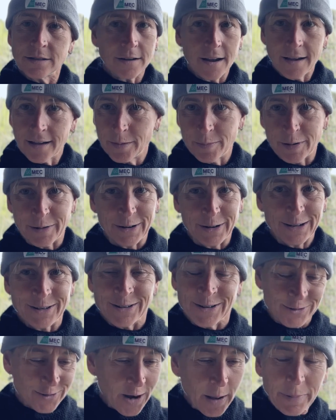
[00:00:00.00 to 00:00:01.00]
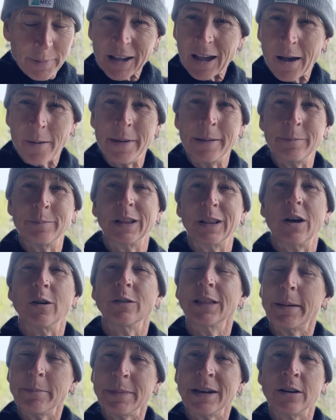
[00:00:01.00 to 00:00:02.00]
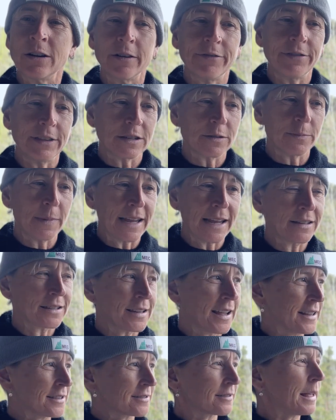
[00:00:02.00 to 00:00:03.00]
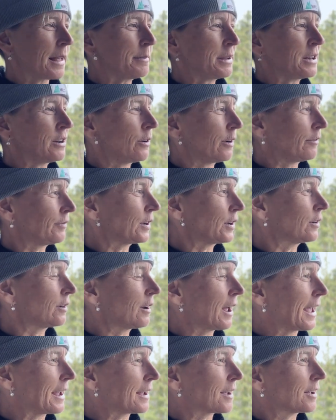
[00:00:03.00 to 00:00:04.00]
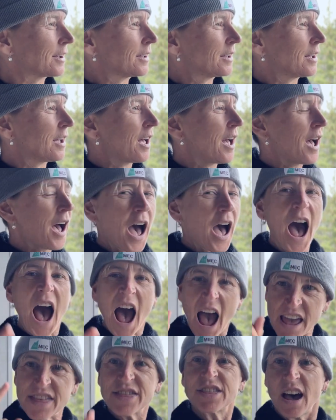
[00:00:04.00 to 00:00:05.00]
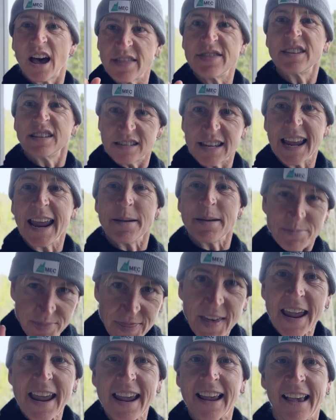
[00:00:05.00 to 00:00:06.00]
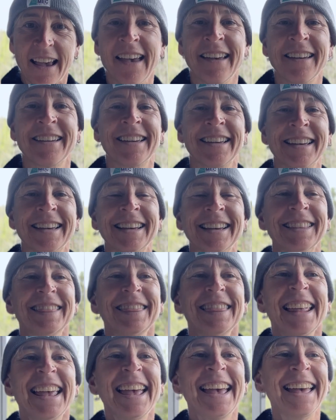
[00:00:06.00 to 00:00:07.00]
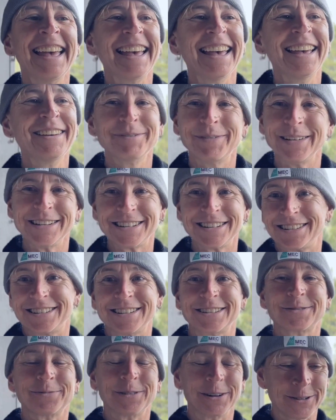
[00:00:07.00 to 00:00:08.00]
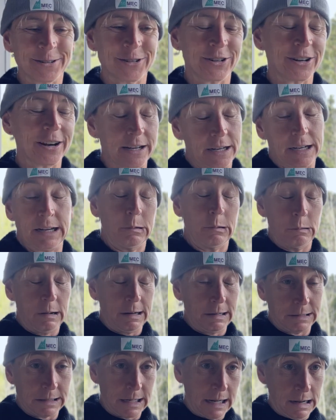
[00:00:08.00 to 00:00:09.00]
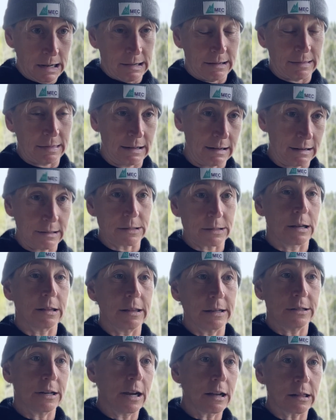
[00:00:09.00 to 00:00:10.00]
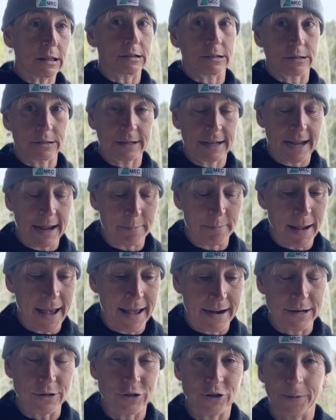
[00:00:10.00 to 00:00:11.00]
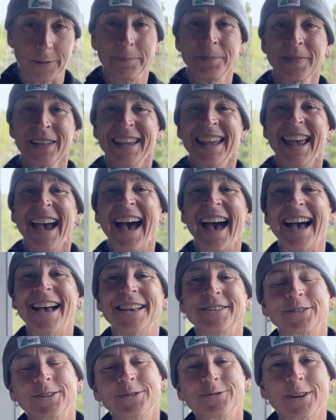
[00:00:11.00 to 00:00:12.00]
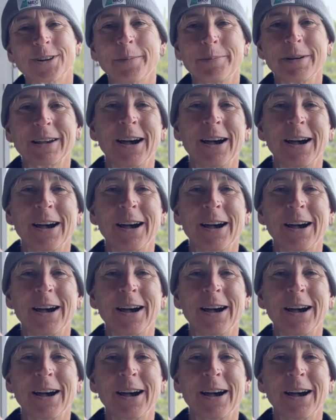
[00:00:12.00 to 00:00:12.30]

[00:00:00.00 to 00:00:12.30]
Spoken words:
talk about it. Drop a comment below. Let me know if this makes sense. Let me know if you're like, I thought the same thing, but you just weren't sure. You didn't want to say anything because all the jugglers would get mad at you. So drop a